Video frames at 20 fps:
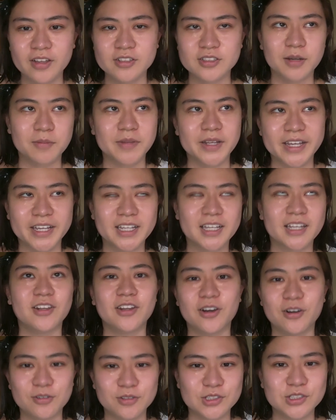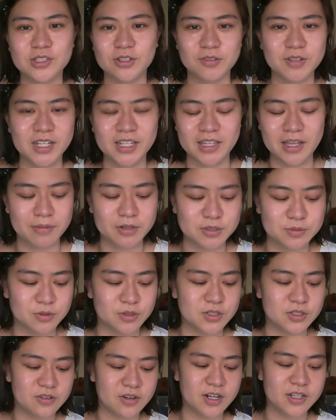so I'm like, no, don't need that much
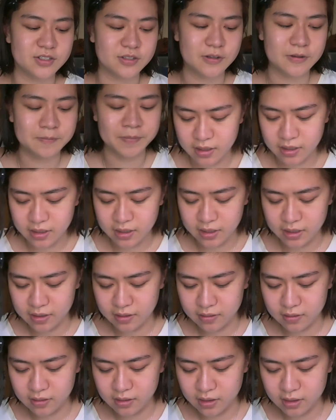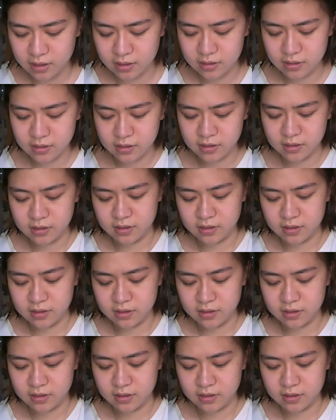moisturizer. And then